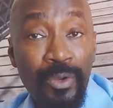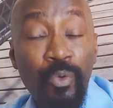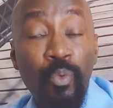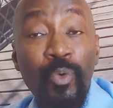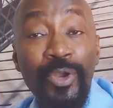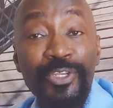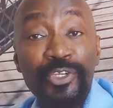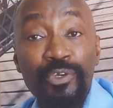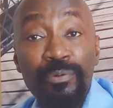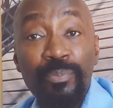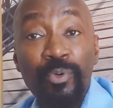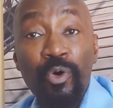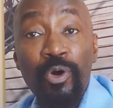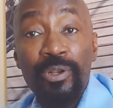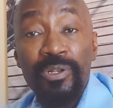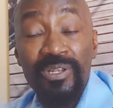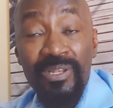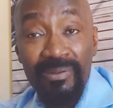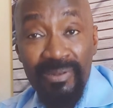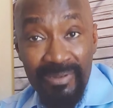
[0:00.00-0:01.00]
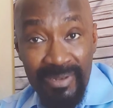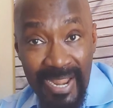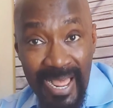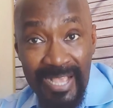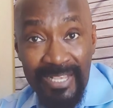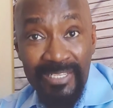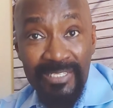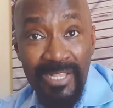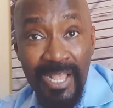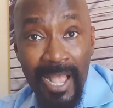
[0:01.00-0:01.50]
what you bought
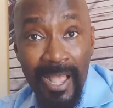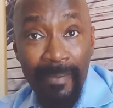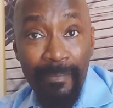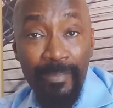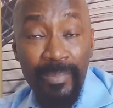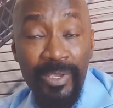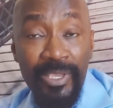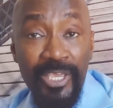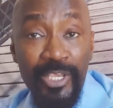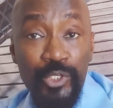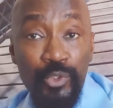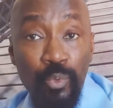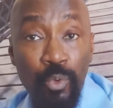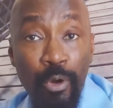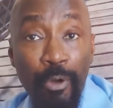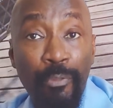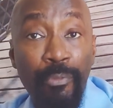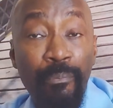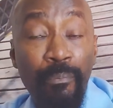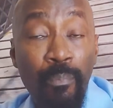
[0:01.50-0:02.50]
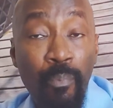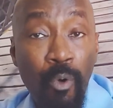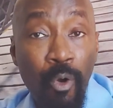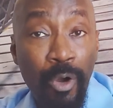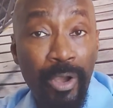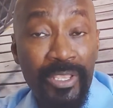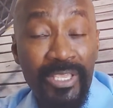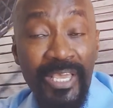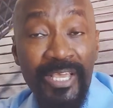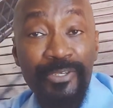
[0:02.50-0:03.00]
last time is worth
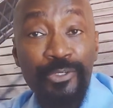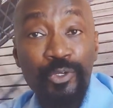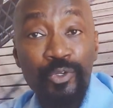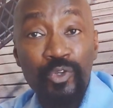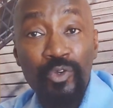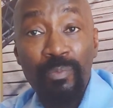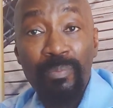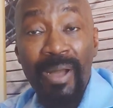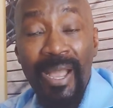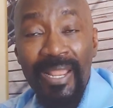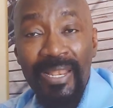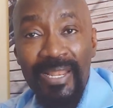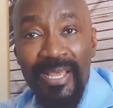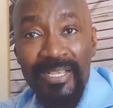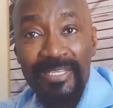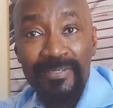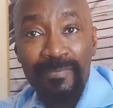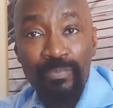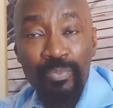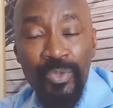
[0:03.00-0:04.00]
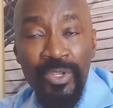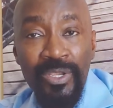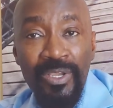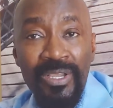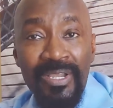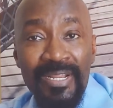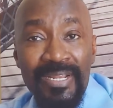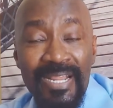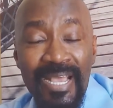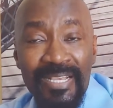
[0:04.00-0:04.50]
more. Yes, you do buy less.
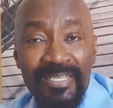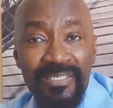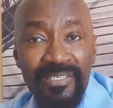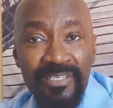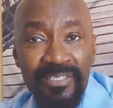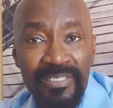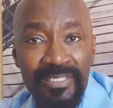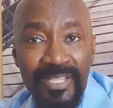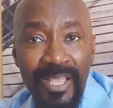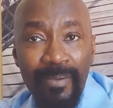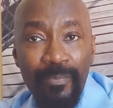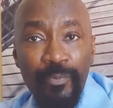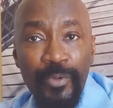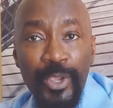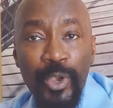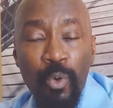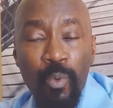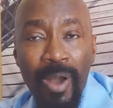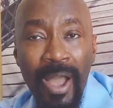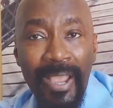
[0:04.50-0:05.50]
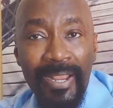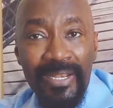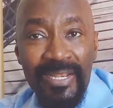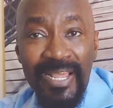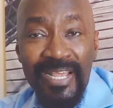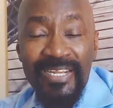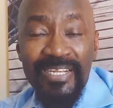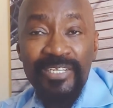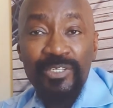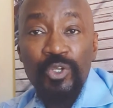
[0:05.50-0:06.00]
That's the step required.
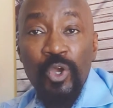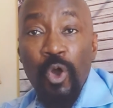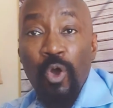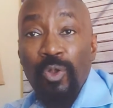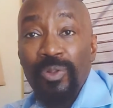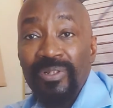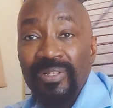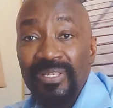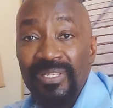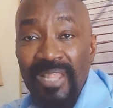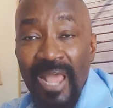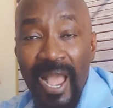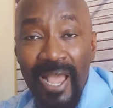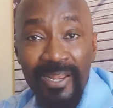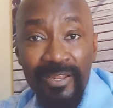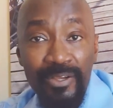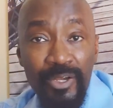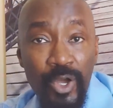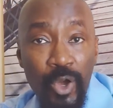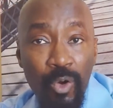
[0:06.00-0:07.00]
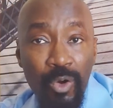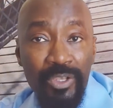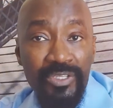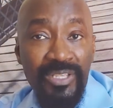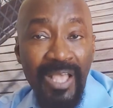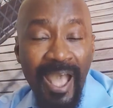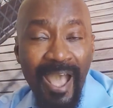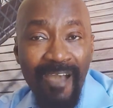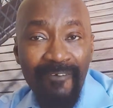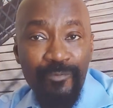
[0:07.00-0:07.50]
That is called dollar
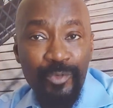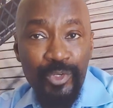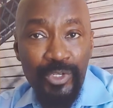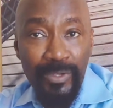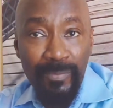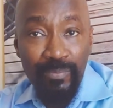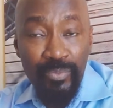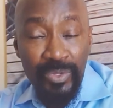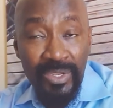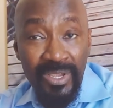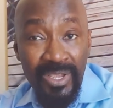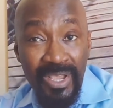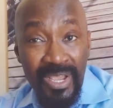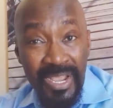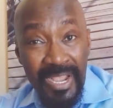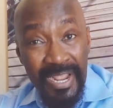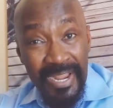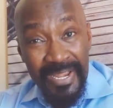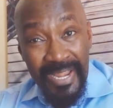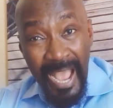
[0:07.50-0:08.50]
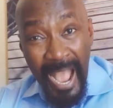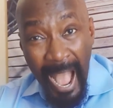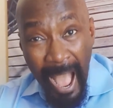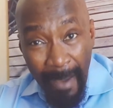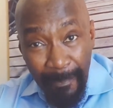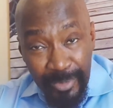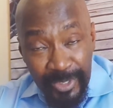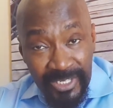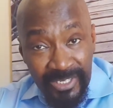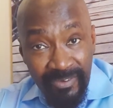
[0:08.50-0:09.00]
cost averaging. The
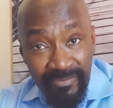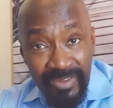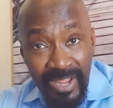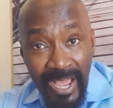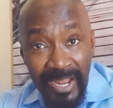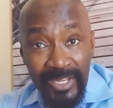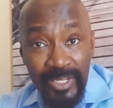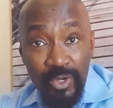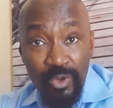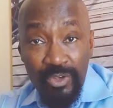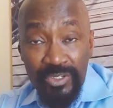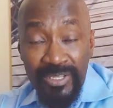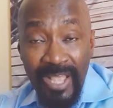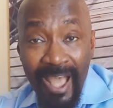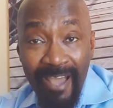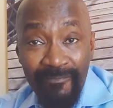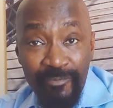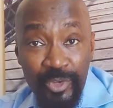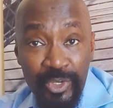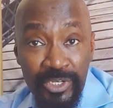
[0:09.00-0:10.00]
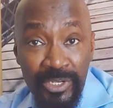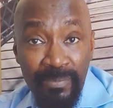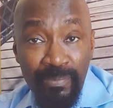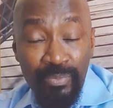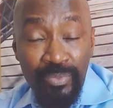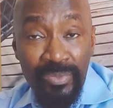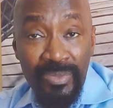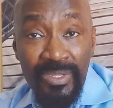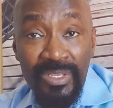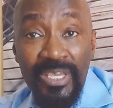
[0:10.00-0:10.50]
opposite of dollar cost averaging
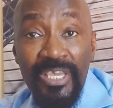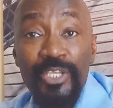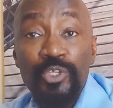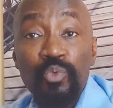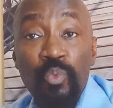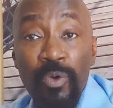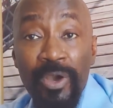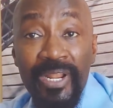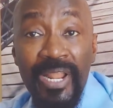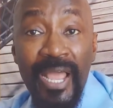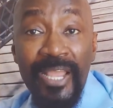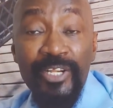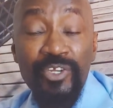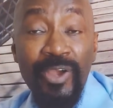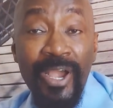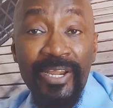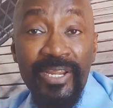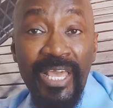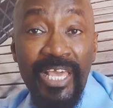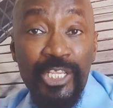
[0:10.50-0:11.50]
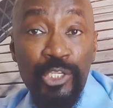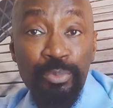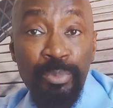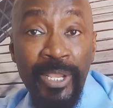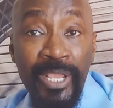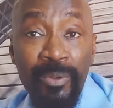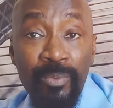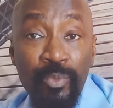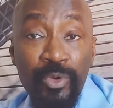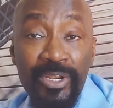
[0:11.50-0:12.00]
is what I try to
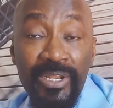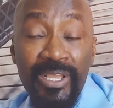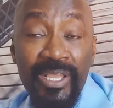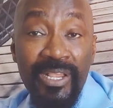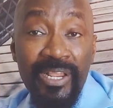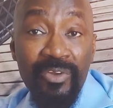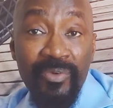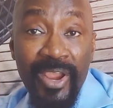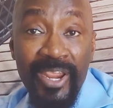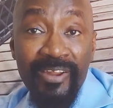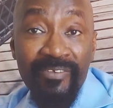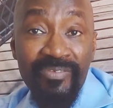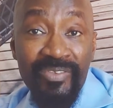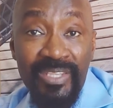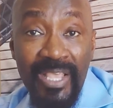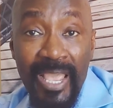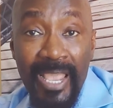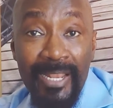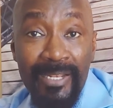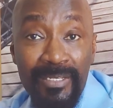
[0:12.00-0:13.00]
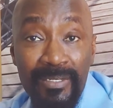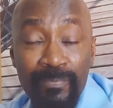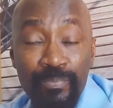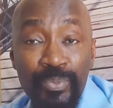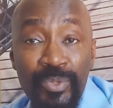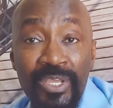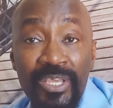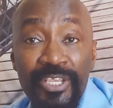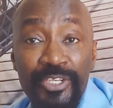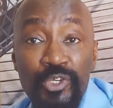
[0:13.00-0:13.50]
explain with a grain of sand.
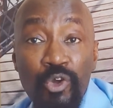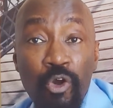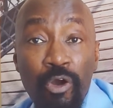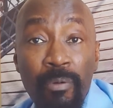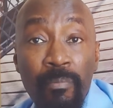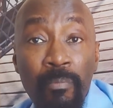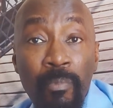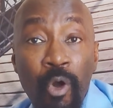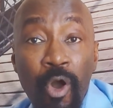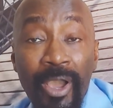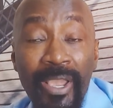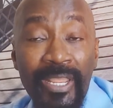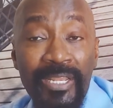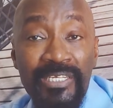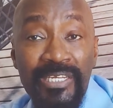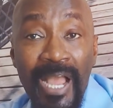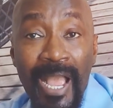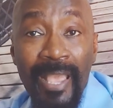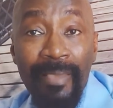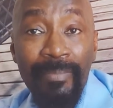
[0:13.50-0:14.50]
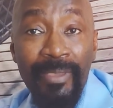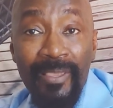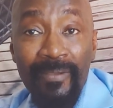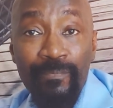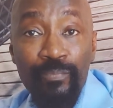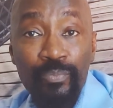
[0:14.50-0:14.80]
It's called market timing.